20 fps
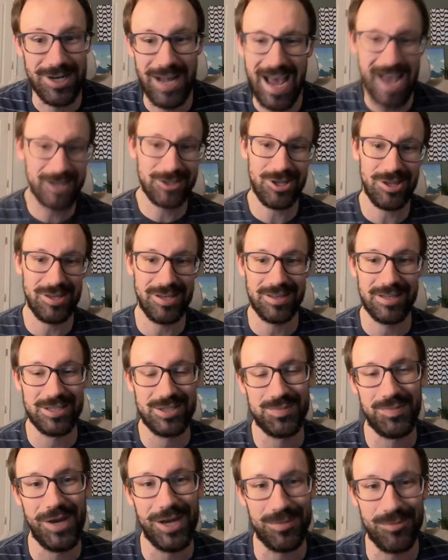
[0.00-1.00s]
I actually think that
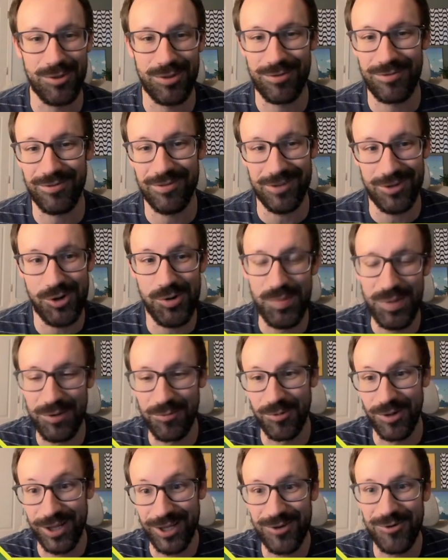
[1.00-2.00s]
Spikemuth could be
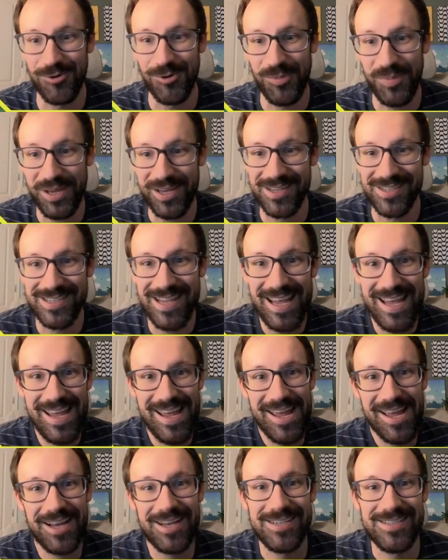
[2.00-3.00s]
really cool because
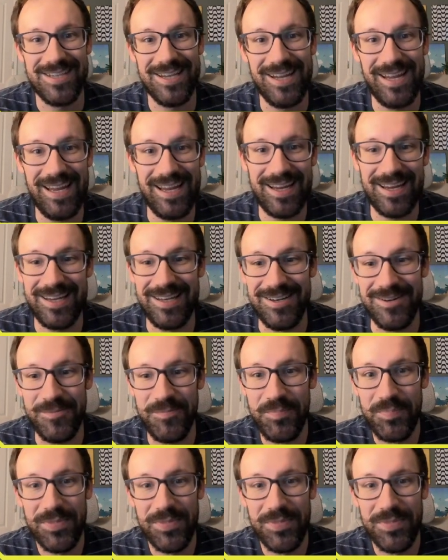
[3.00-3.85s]
it can